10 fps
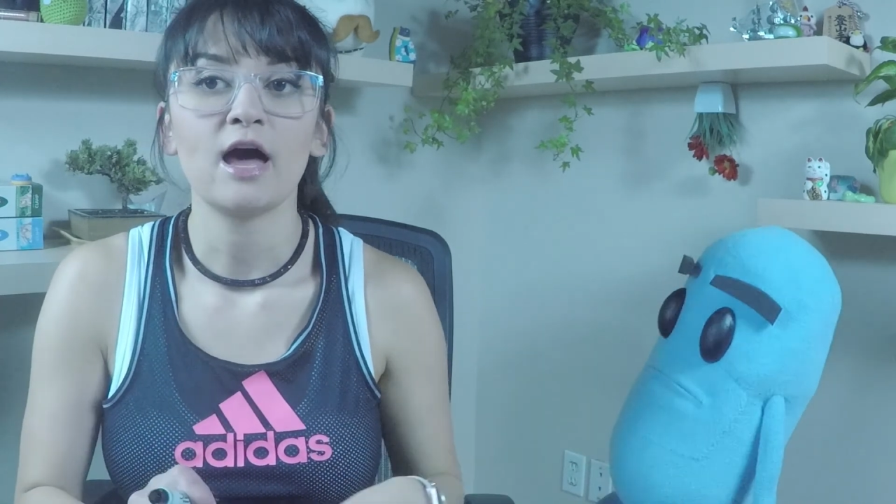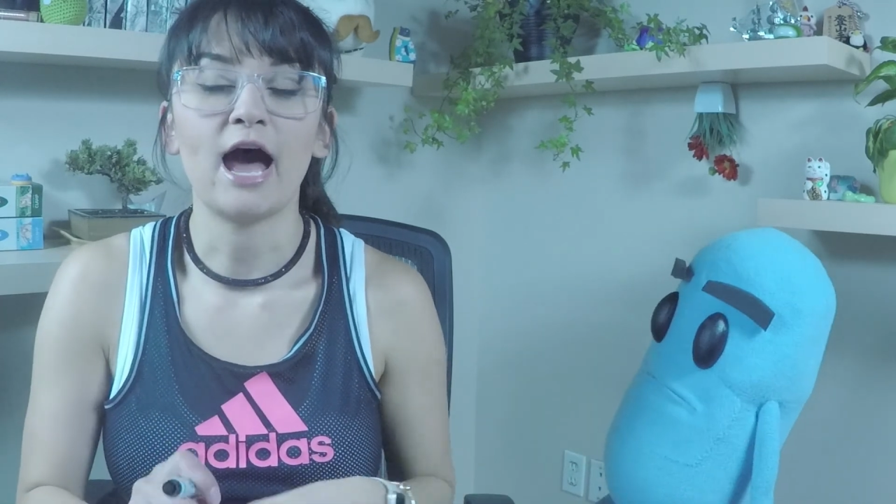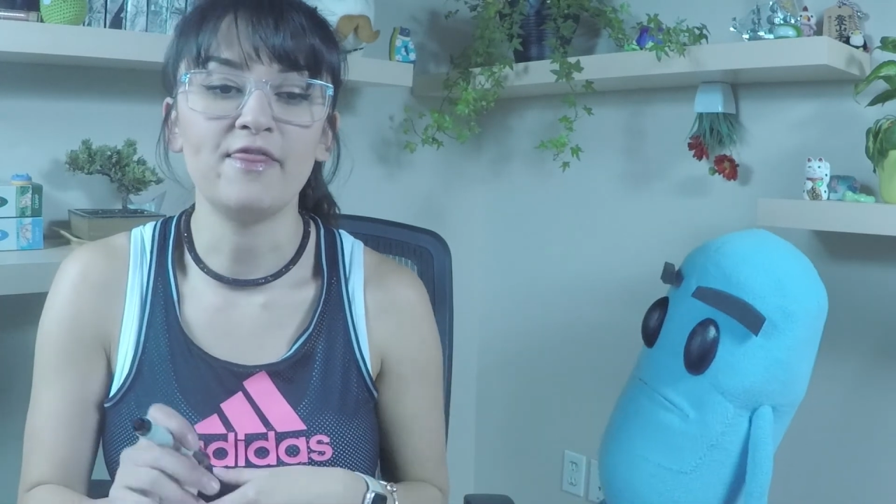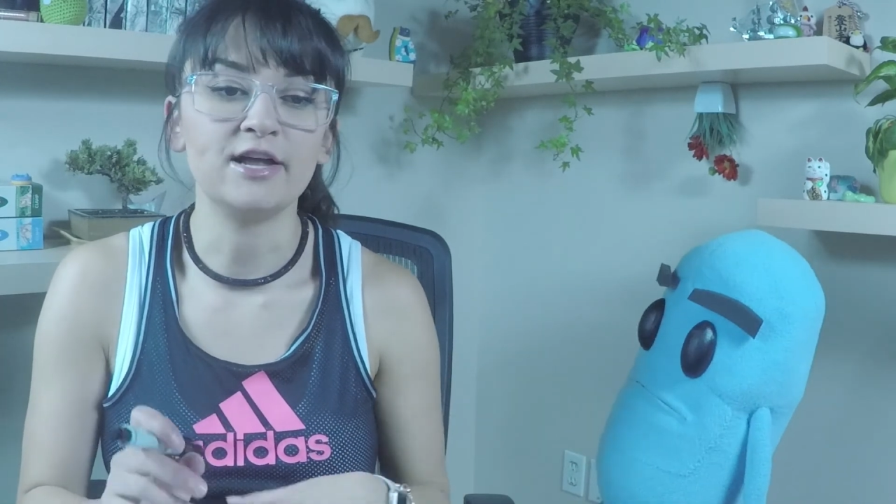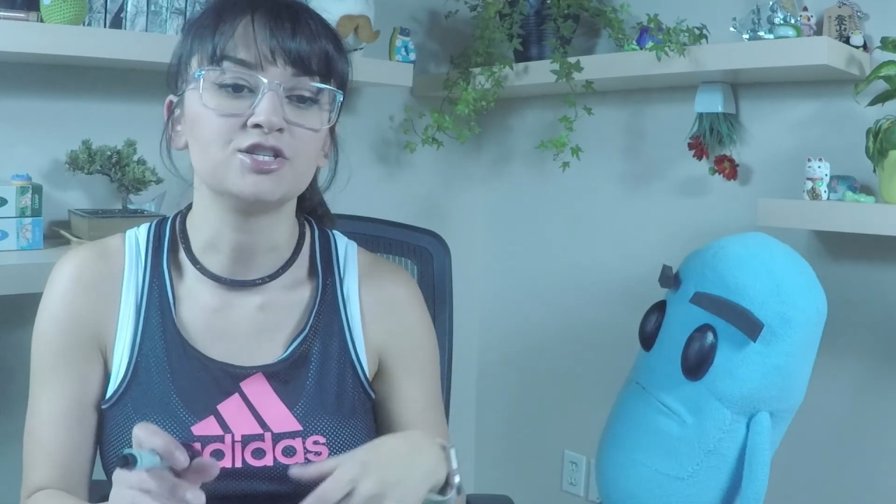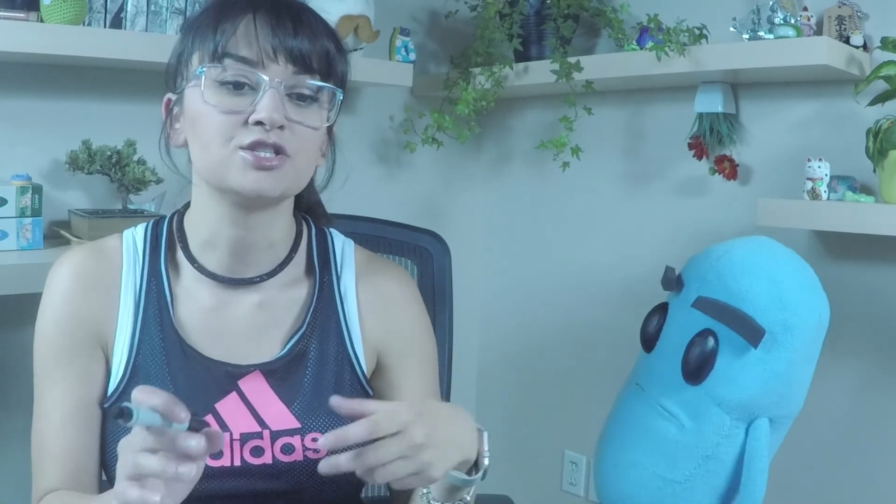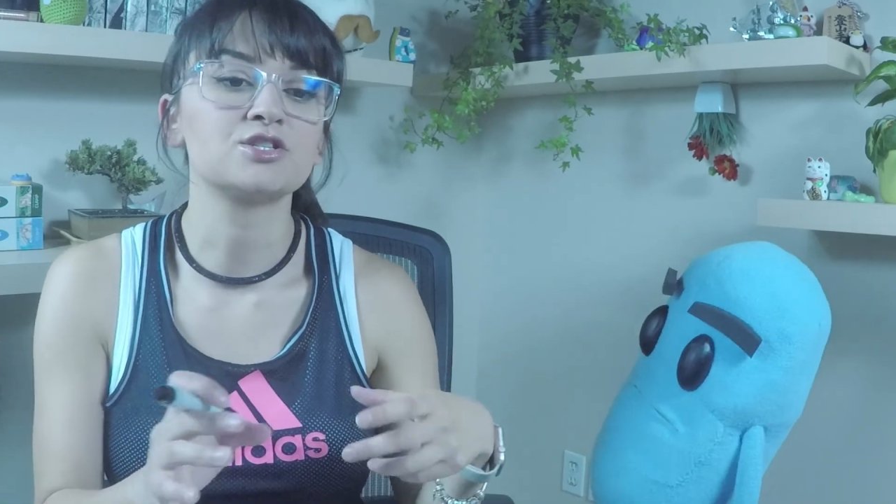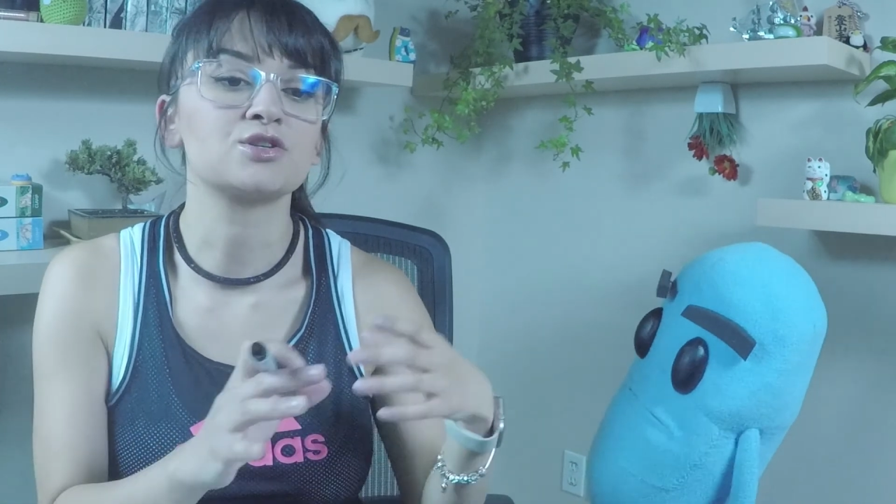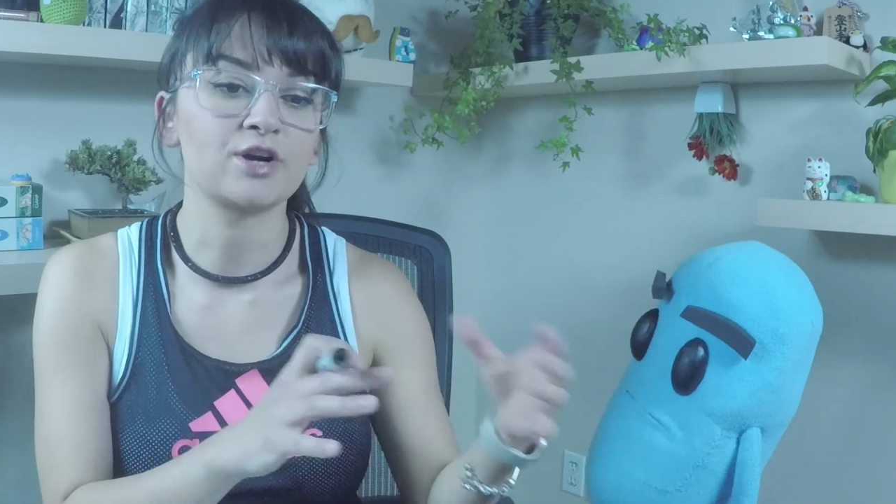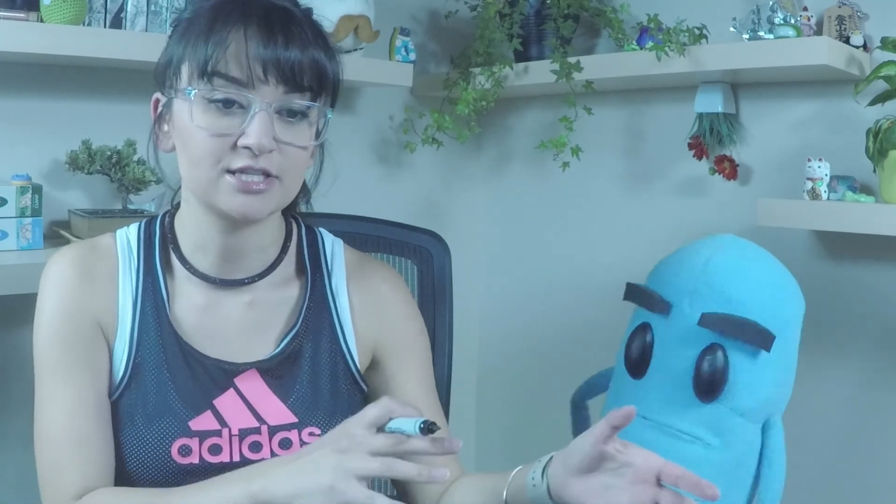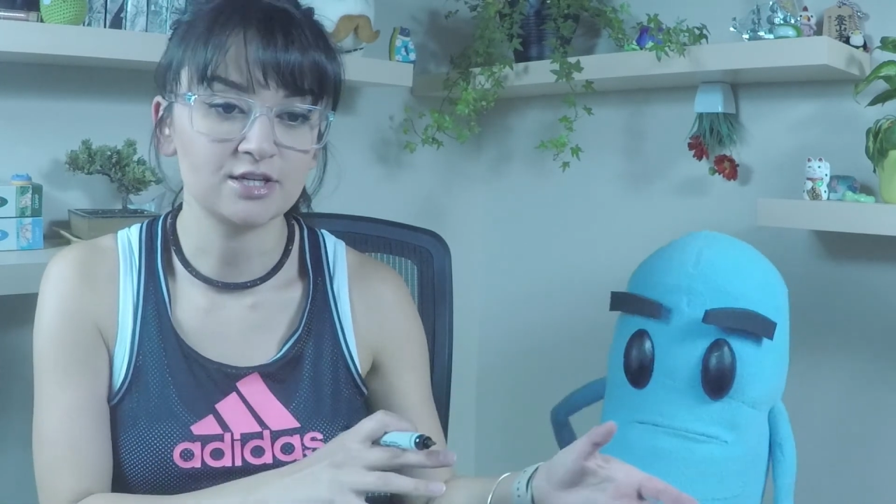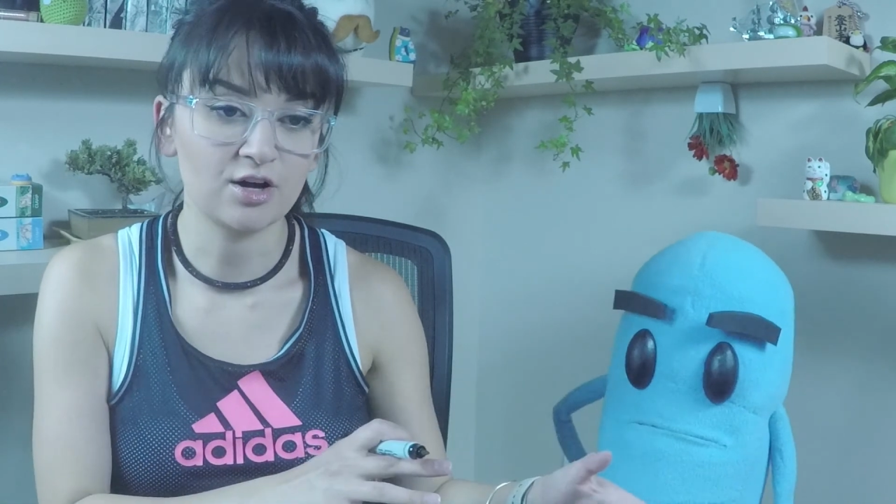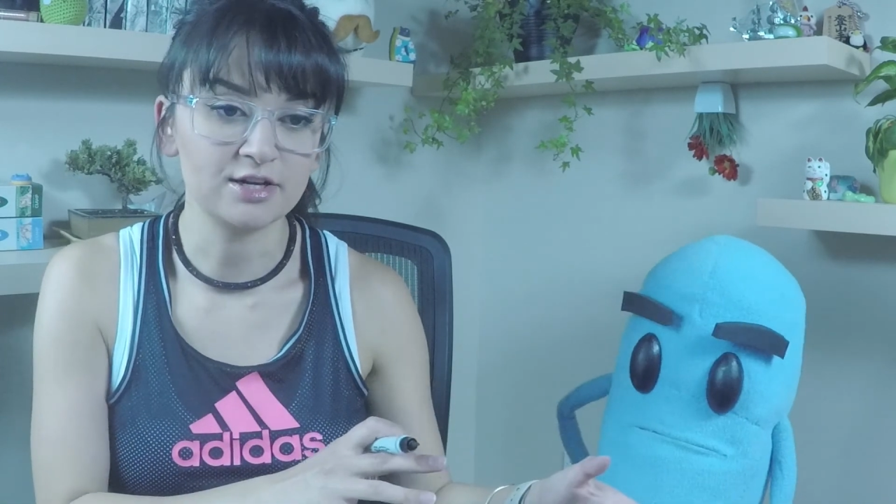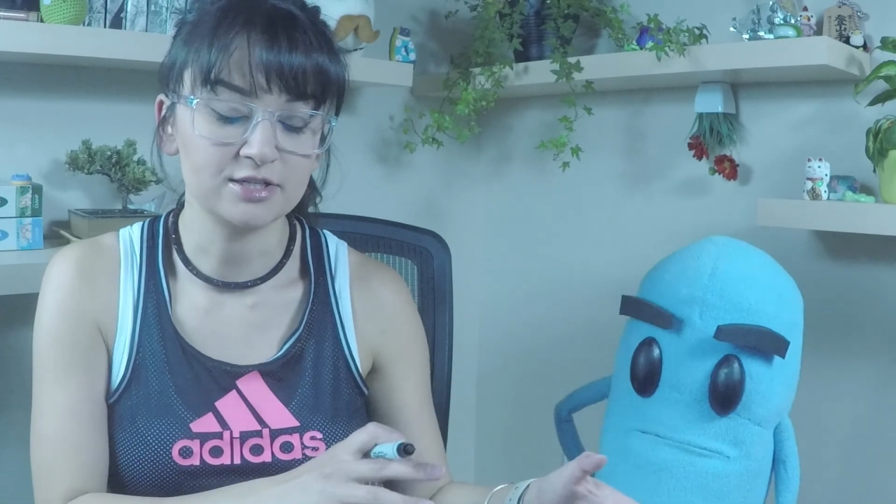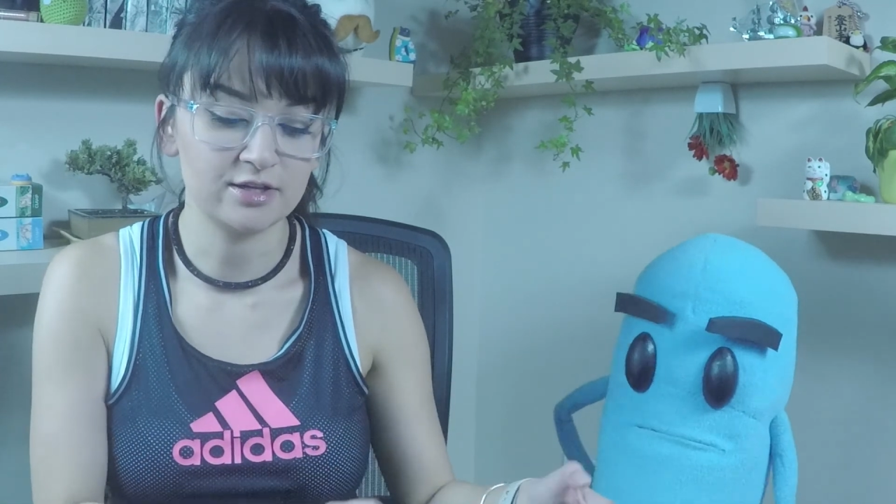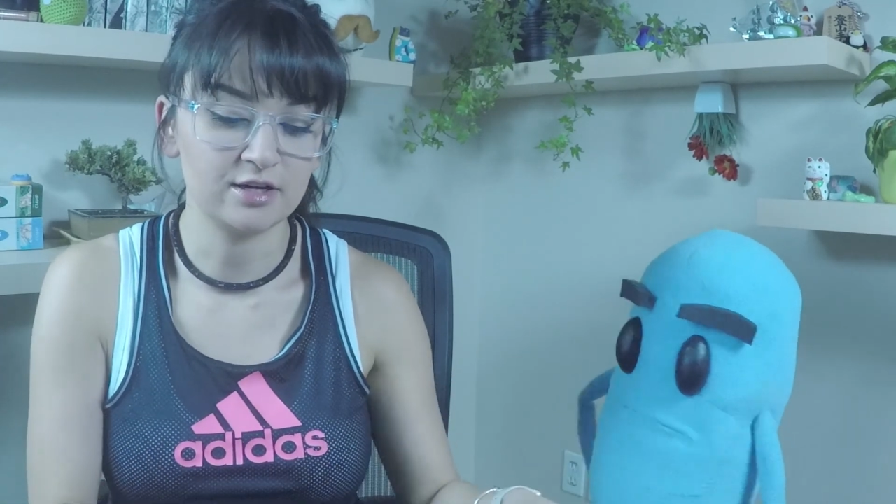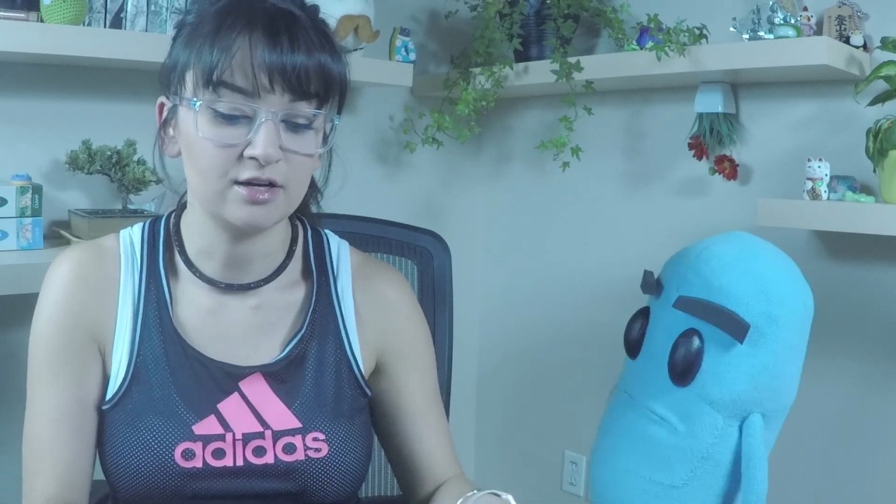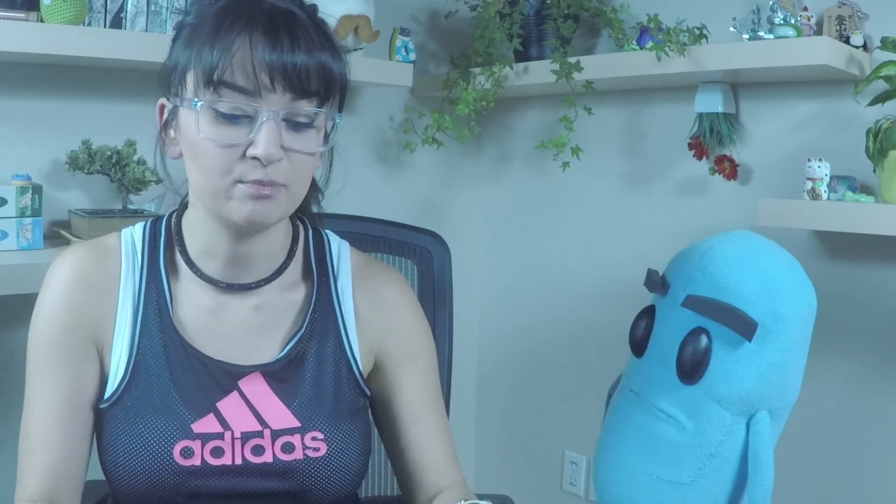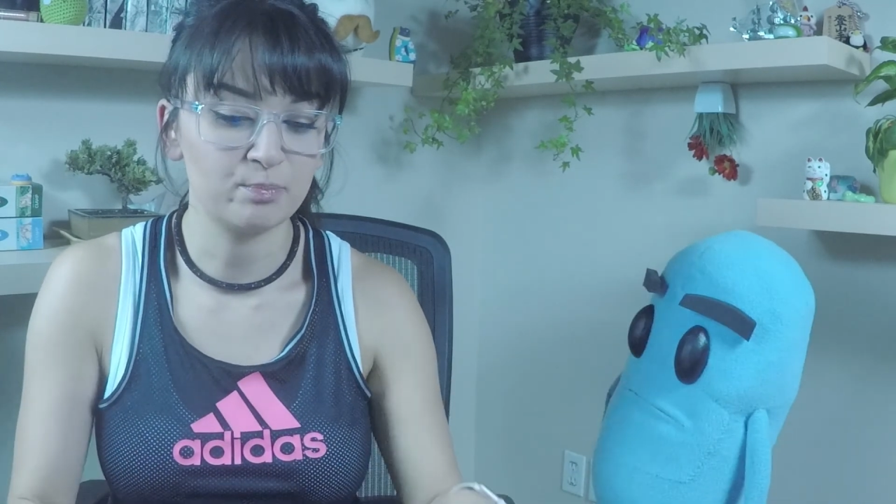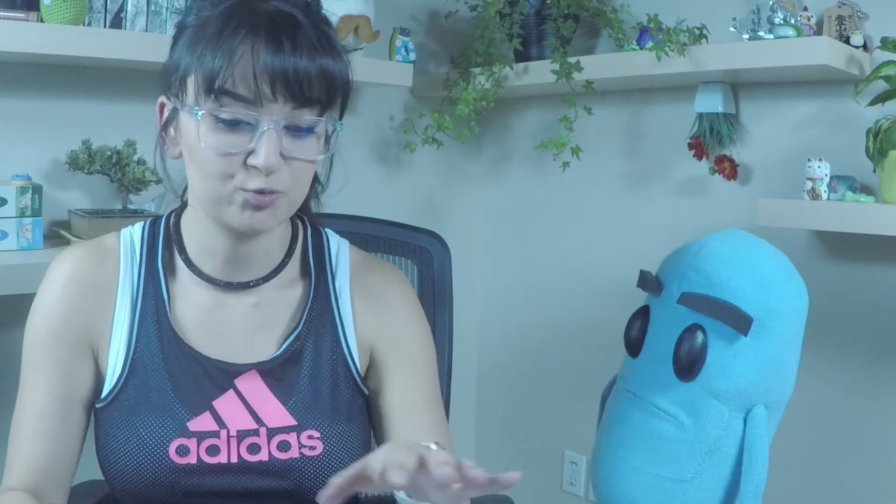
and then just trace it onto the